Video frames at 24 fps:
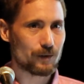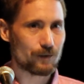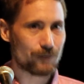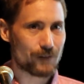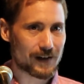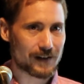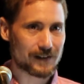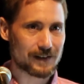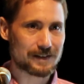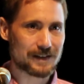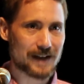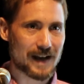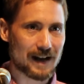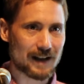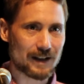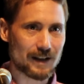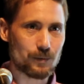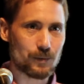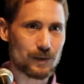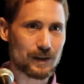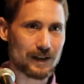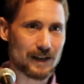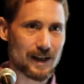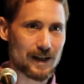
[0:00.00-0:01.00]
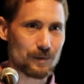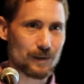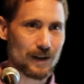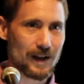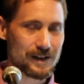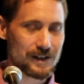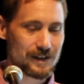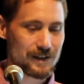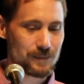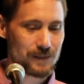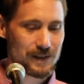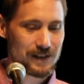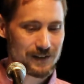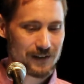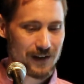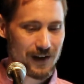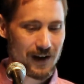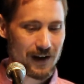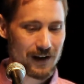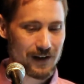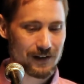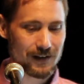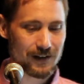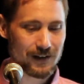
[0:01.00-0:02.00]
in fact exactly one label has to be
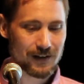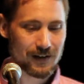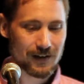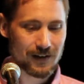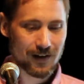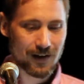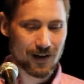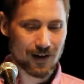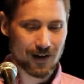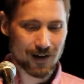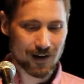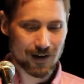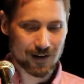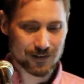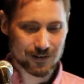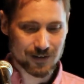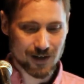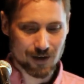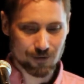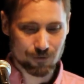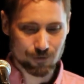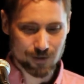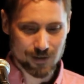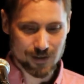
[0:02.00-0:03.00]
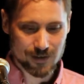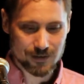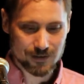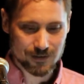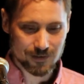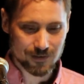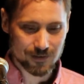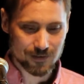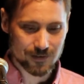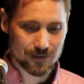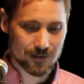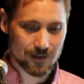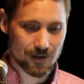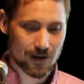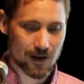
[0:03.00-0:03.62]
assigned to every instance.